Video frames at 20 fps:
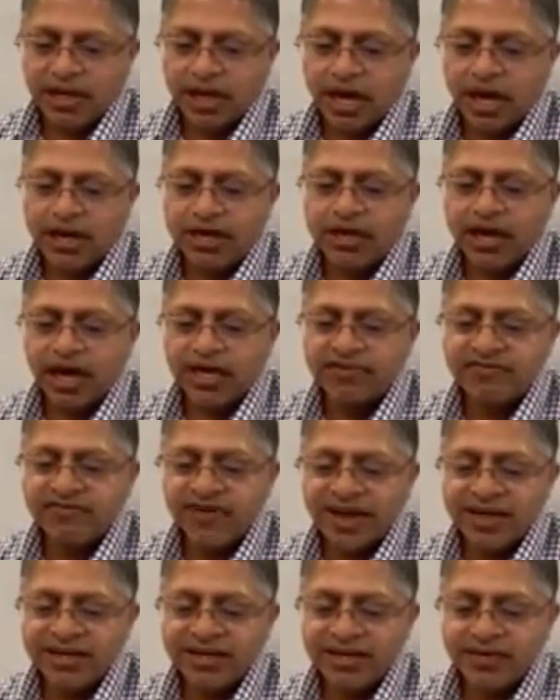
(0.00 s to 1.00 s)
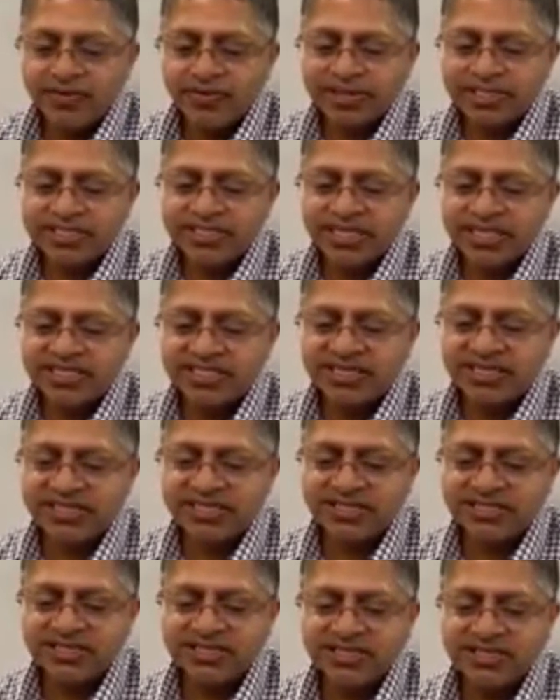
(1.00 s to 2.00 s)
Nonviolent
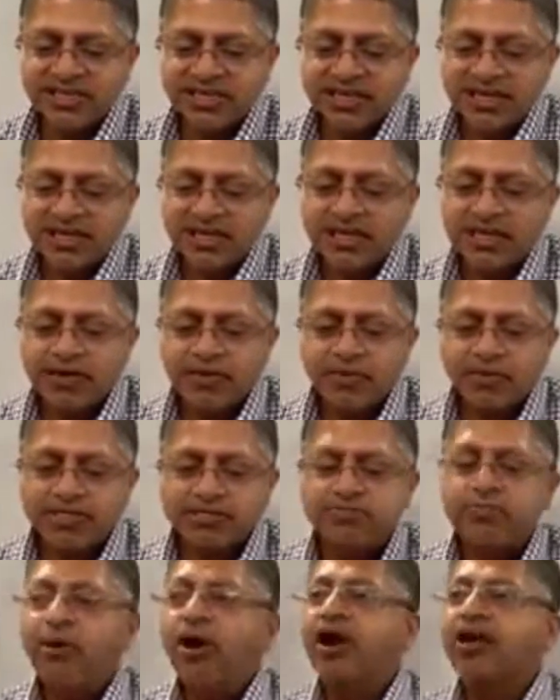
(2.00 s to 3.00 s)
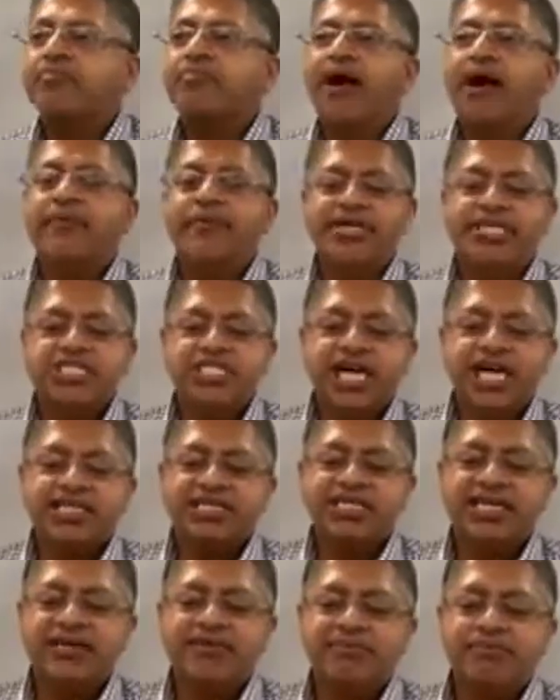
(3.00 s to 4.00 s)
resistance was marked by
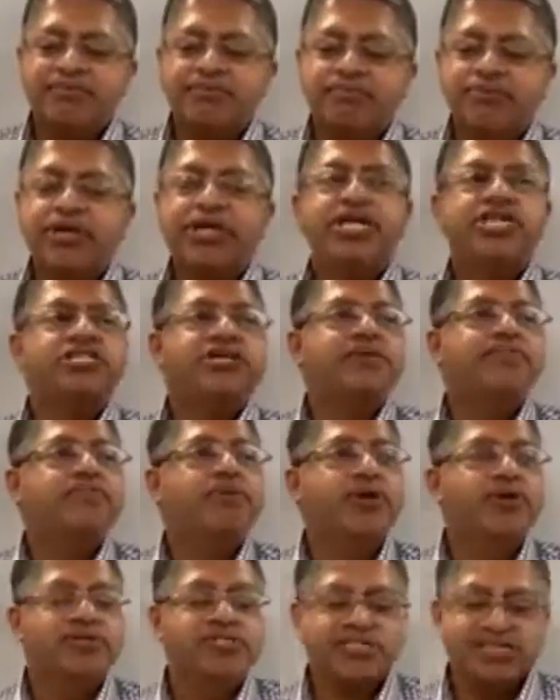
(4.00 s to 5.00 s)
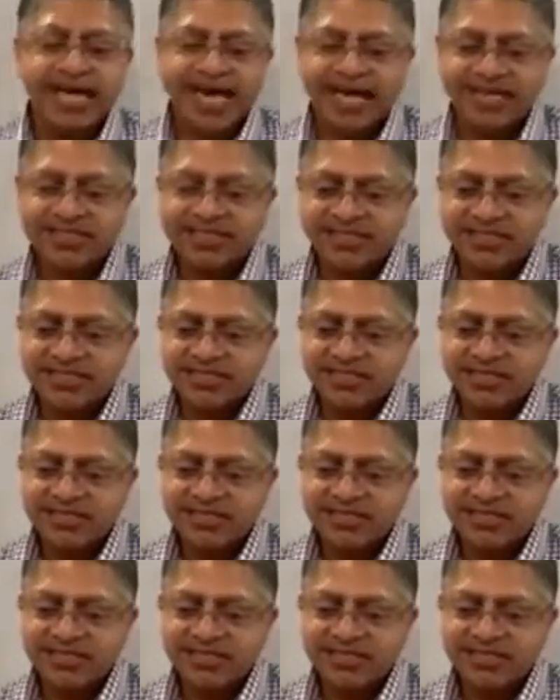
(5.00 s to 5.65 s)
rejecting British-imposed taxes,